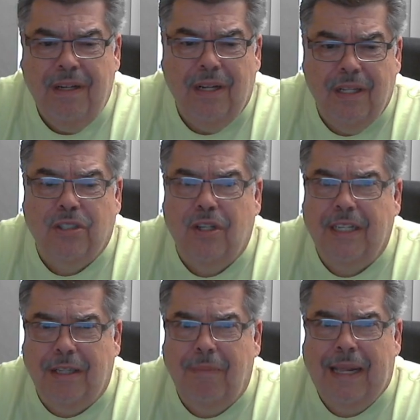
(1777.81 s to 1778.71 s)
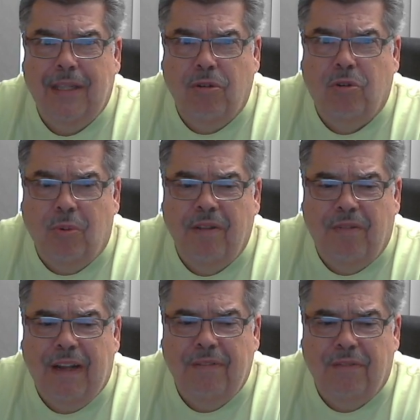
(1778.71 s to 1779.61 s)
Let's look at the Matthew
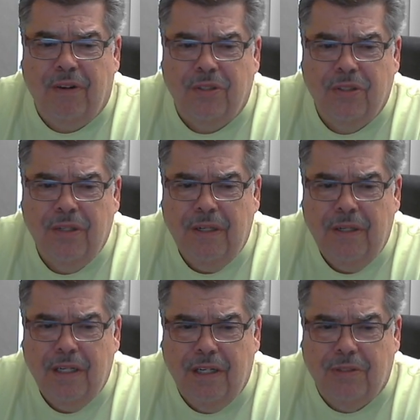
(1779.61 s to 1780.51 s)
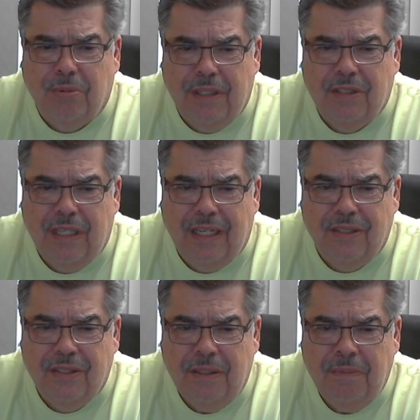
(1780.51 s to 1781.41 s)
25 verse. Here's what it says.